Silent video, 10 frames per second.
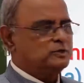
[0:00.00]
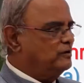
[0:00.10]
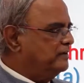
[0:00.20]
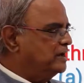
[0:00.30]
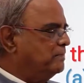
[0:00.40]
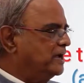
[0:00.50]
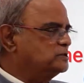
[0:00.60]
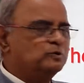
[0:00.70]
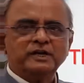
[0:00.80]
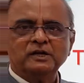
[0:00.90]
So when
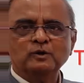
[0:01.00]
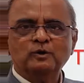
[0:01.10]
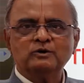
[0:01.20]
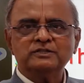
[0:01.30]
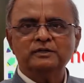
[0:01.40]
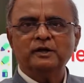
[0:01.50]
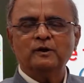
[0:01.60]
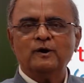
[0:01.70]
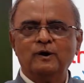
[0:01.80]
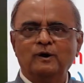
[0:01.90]
my student goes on the
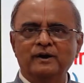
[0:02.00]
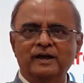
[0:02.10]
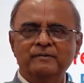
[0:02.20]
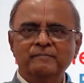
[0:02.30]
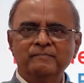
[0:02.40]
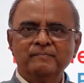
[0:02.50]
road,